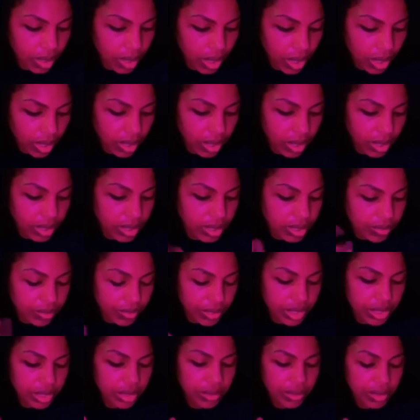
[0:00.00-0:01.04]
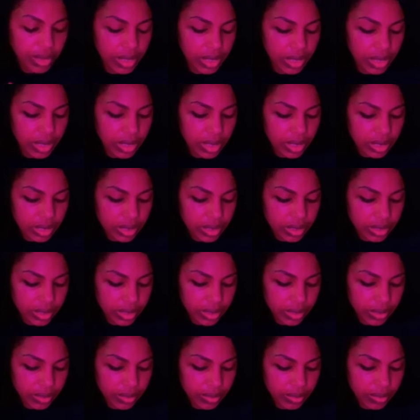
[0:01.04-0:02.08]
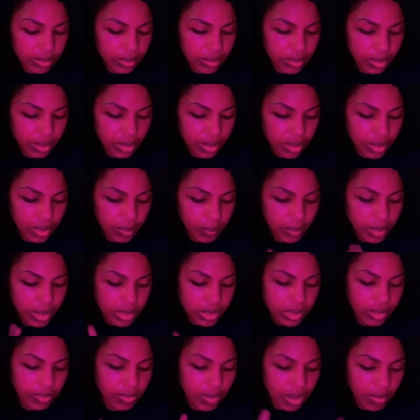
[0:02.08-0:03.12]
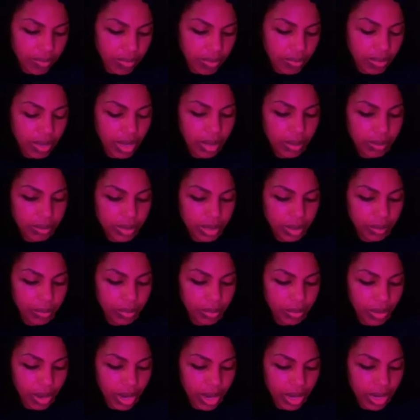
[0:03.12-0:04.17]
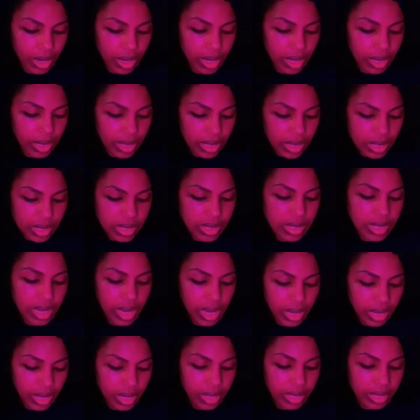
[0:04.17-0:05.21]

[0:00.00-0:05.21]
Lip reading: And there is victory in this. Because the Five of Cups upright in this deck